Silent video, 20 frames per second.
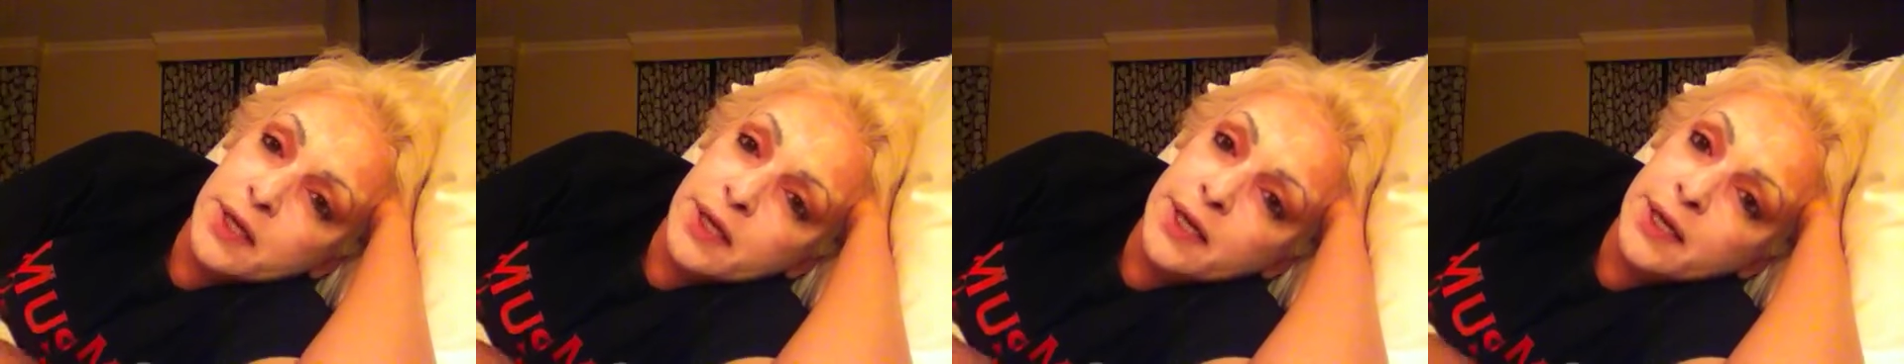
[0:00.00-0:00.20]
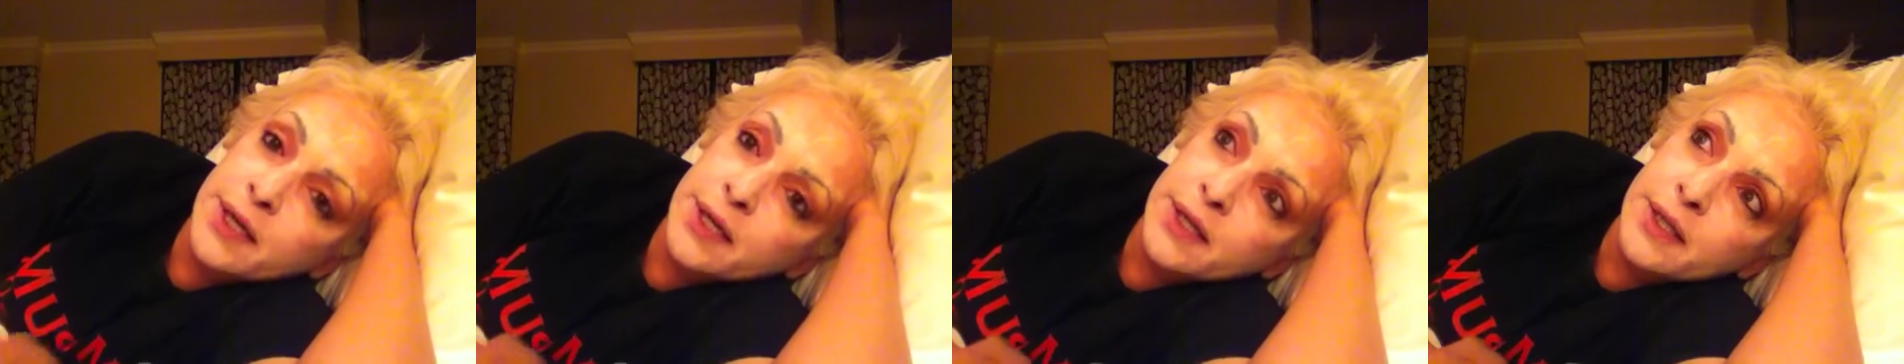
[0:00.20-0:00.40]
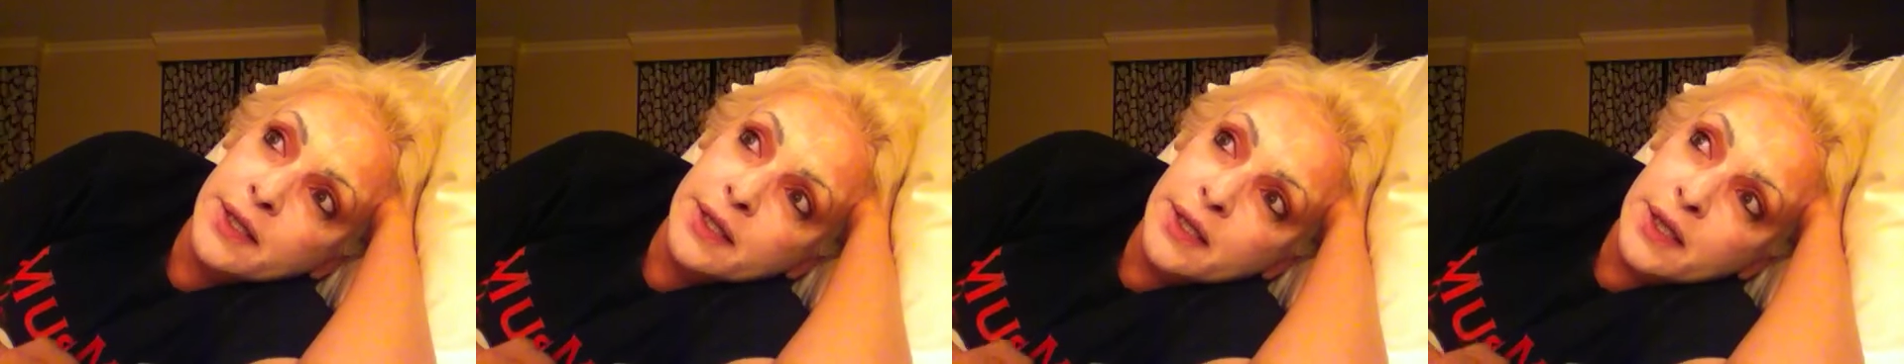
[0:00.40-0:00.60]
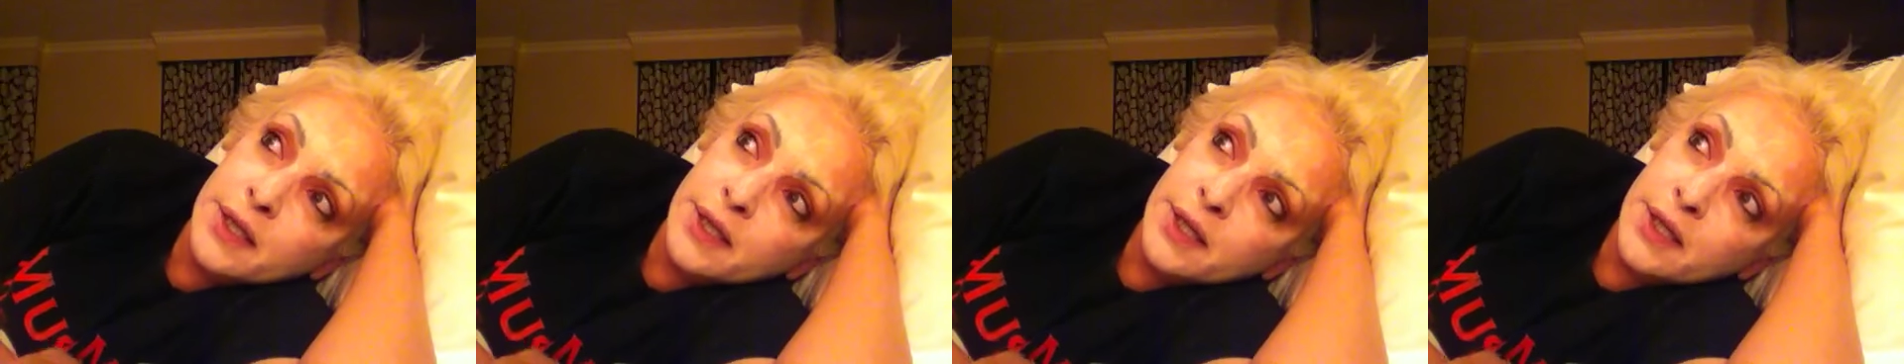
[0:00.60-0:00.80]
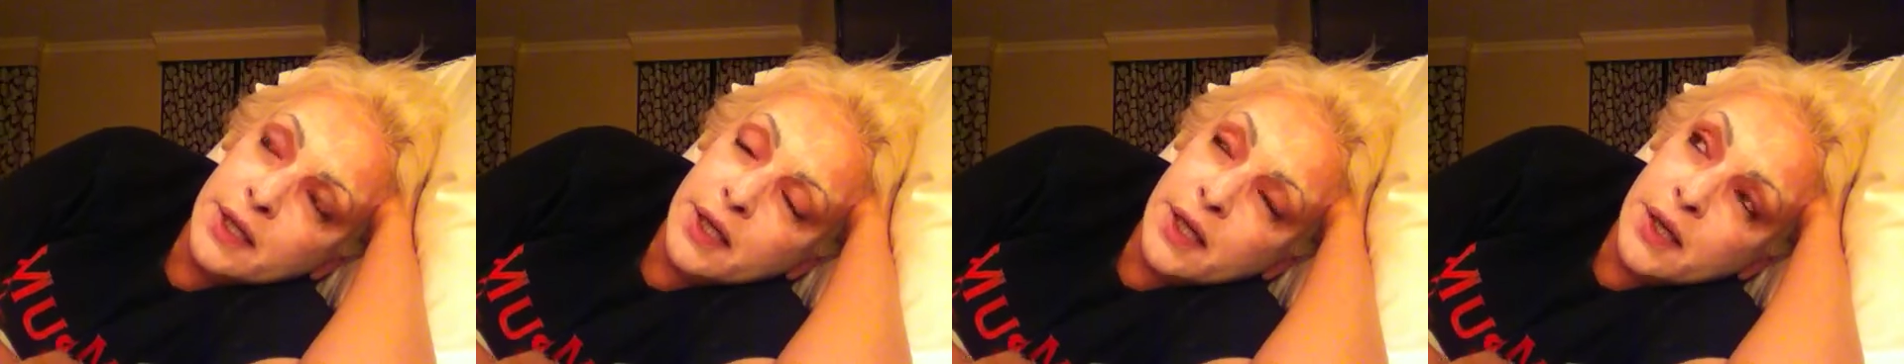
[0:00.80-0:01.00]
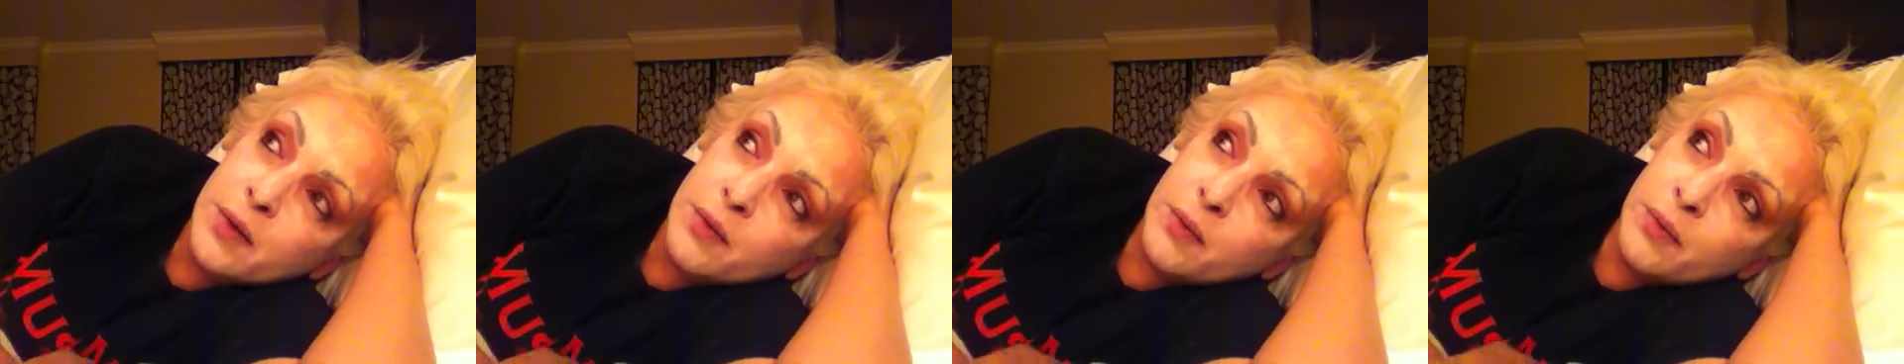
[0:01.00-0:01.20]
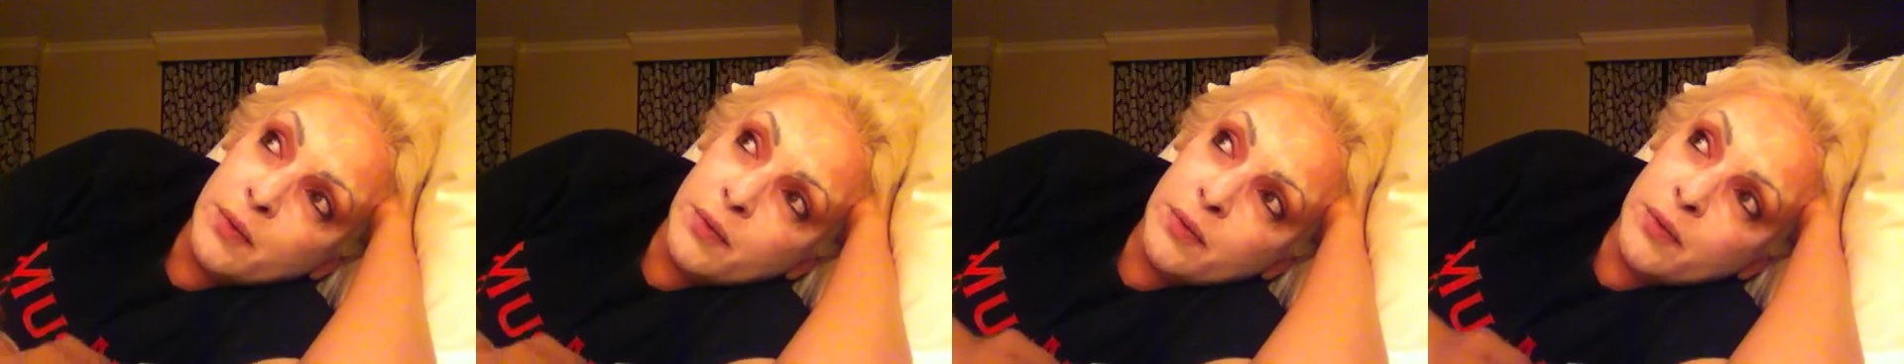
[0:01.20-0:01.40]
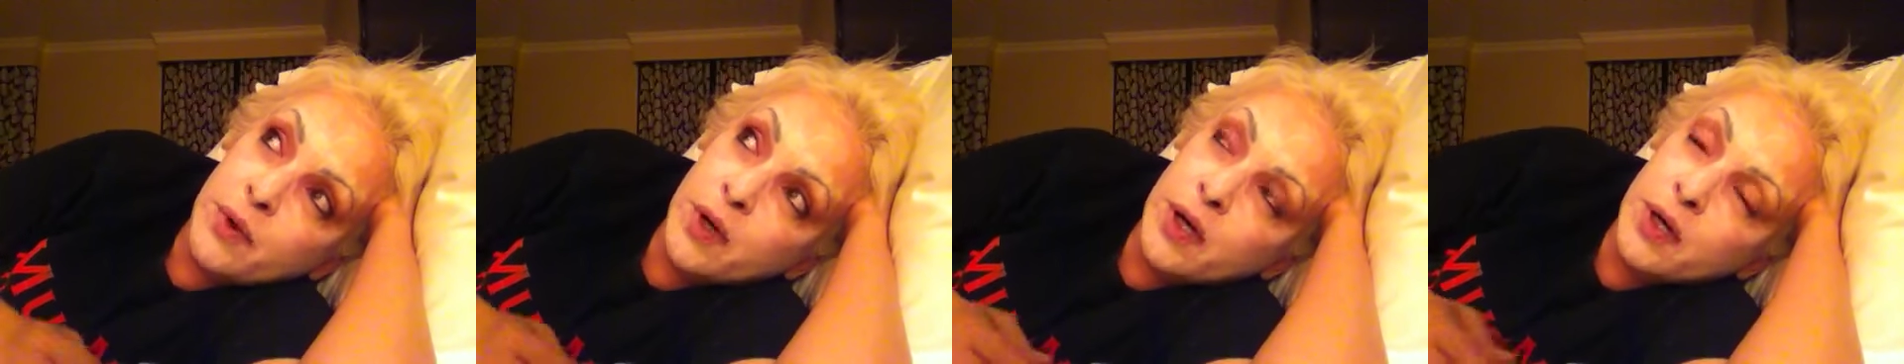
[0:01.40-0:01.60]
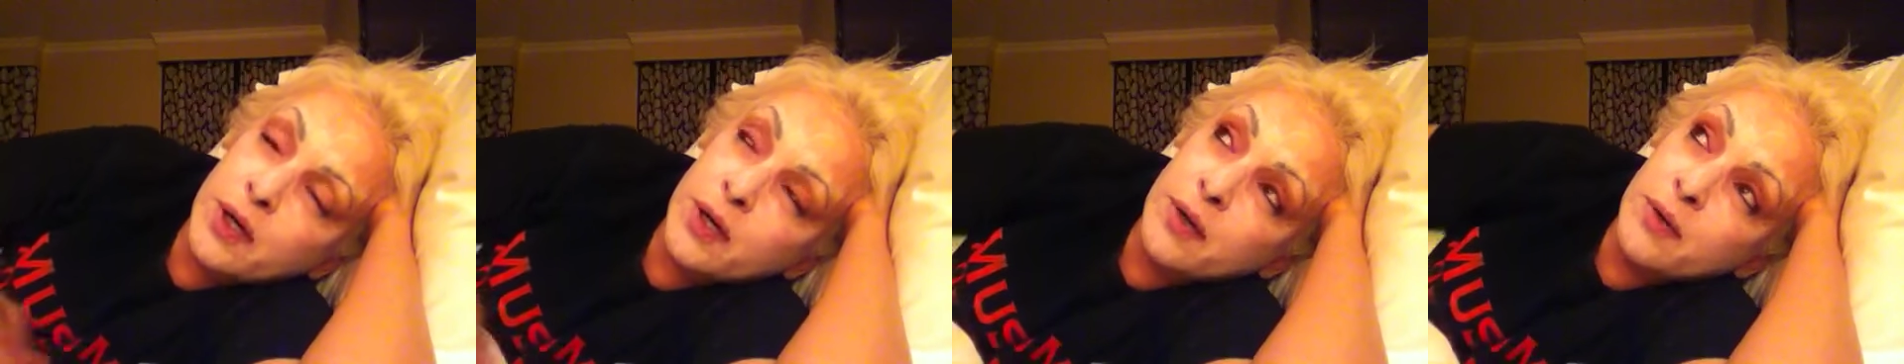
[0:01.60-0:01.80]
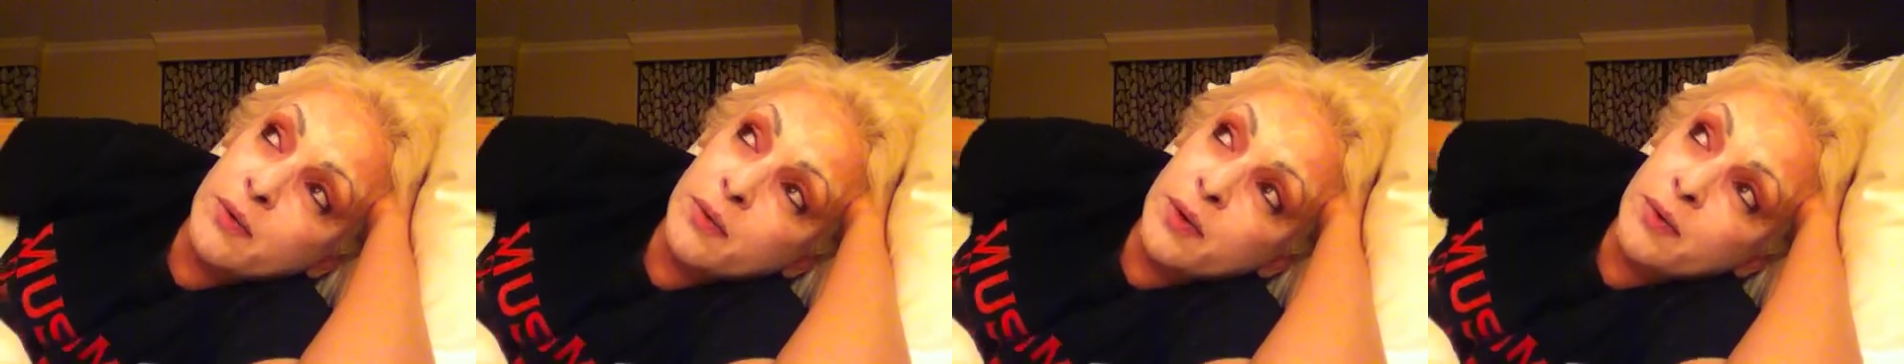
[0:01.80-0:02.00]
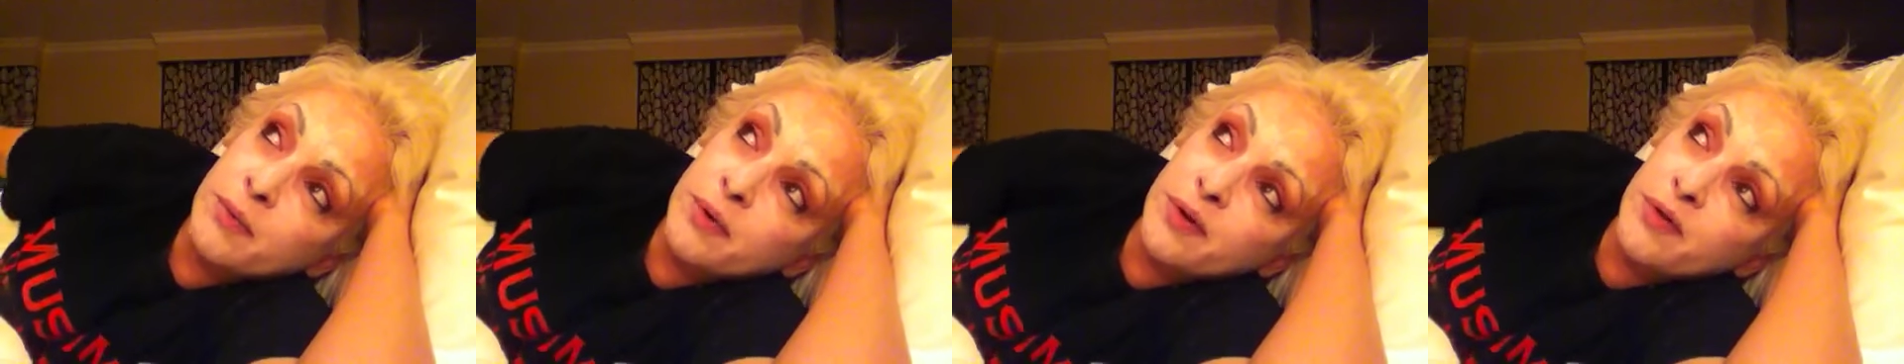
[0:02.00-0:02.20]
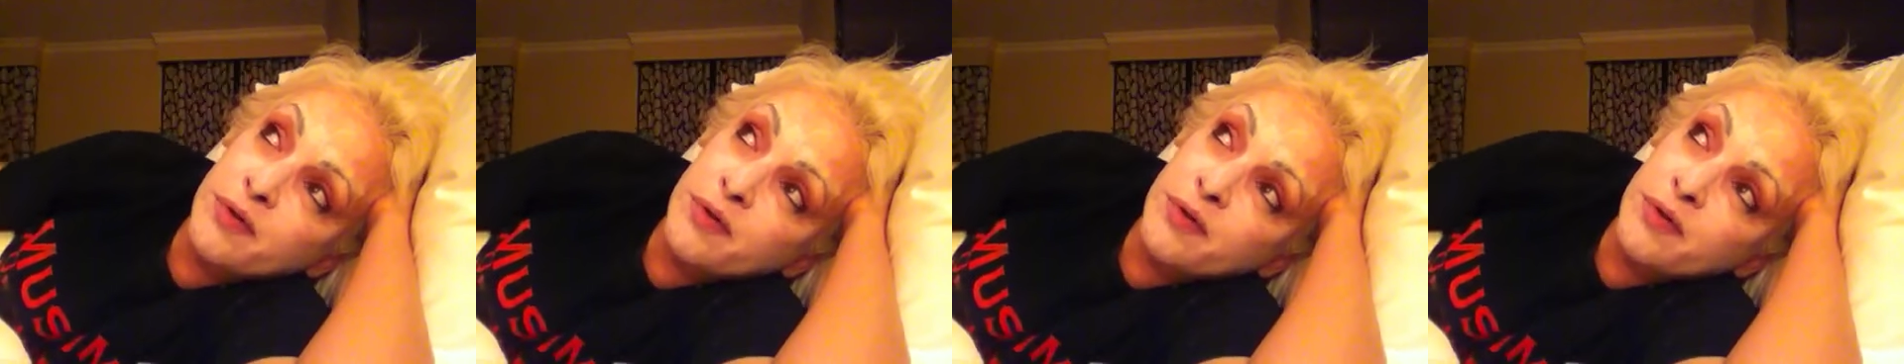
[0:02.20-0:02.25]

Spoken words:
And when we